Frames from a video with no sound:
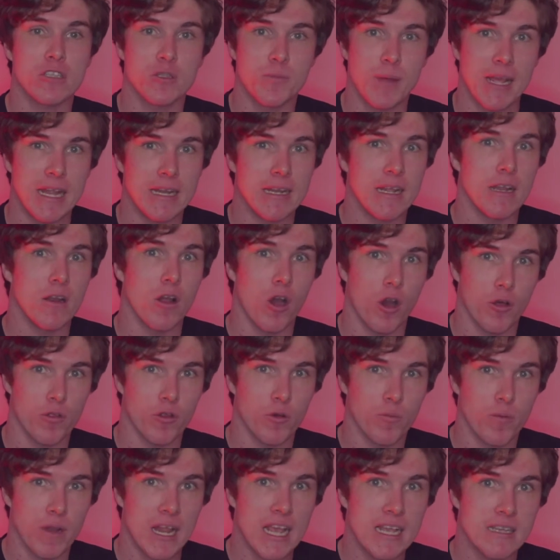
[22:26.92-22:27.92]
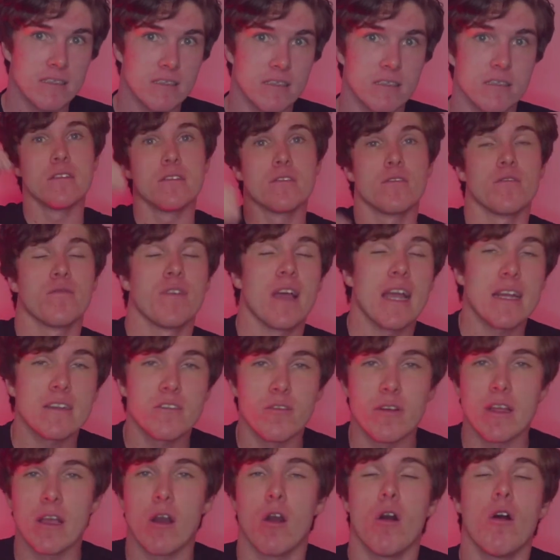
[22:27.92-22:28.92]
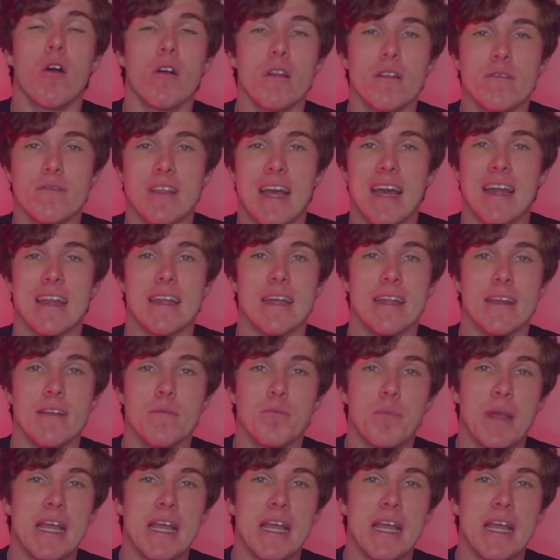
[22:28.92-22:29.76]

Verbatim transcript: spent in other places. So factoring all of that in,